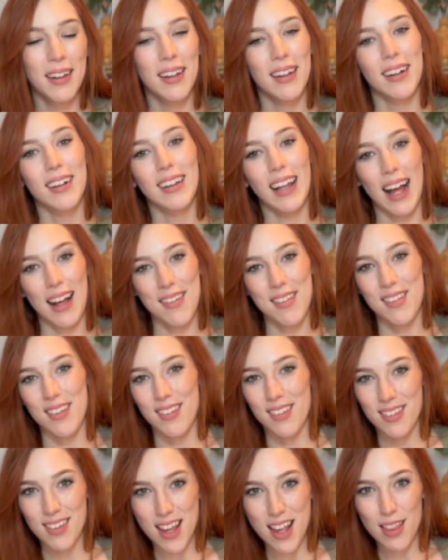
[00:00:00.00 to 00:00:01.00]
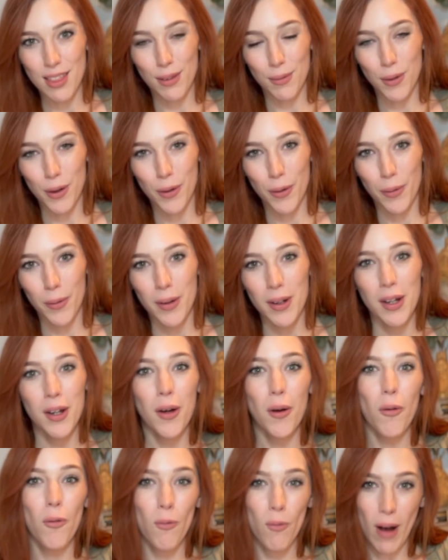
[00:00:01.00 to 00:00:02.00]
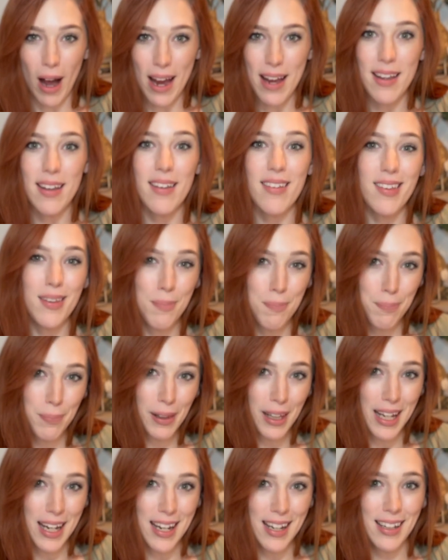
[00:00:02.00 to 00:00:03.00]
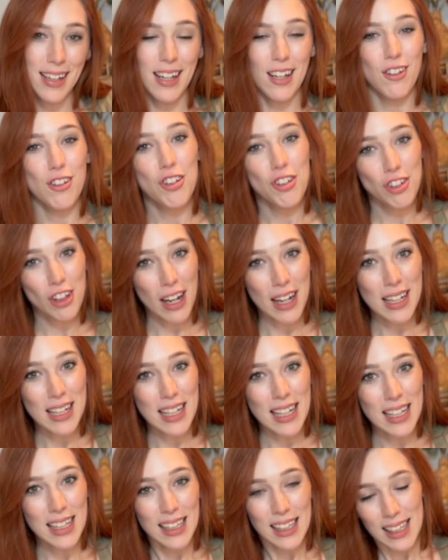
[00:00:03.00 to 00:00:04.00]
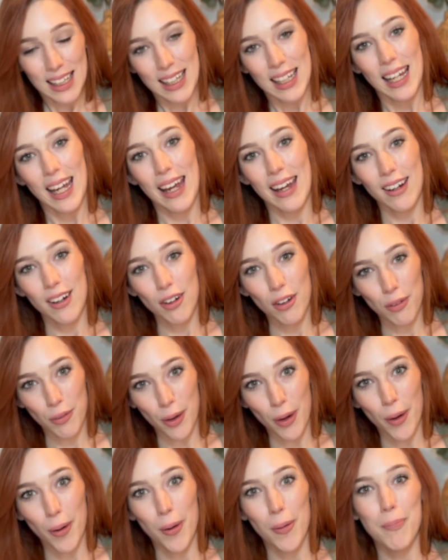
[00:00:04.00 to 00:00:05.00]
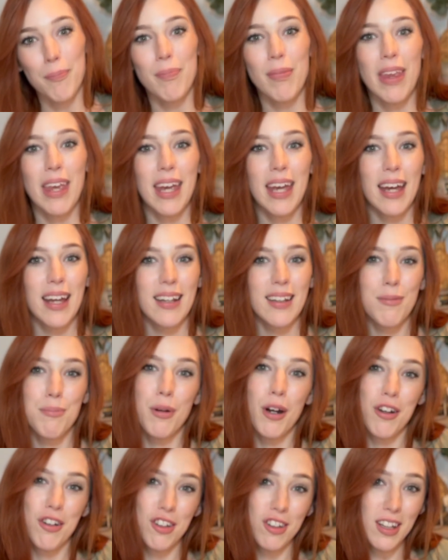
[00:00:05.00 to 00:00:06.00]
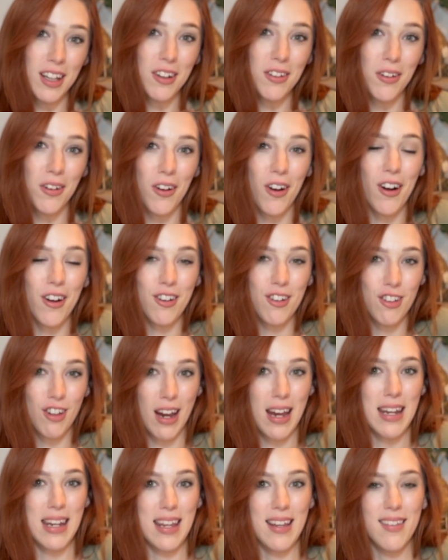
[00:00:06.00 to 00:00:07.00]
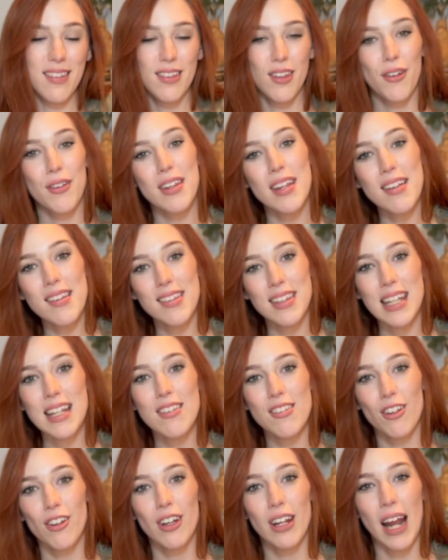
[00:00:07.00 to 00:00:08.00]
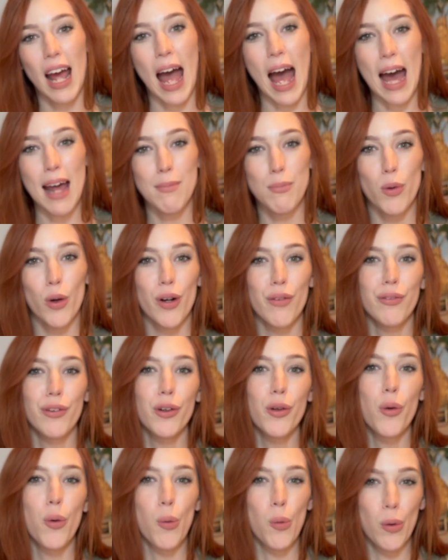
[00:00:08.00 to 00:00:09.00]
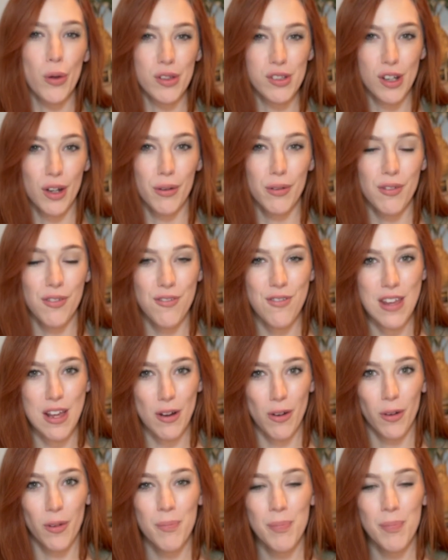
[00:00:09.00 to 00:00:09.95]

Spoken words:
Glass is see-through, white is plain and shiny, and chrome and brushed nickel are shiny. So these things are going to add more of a cool toned feel.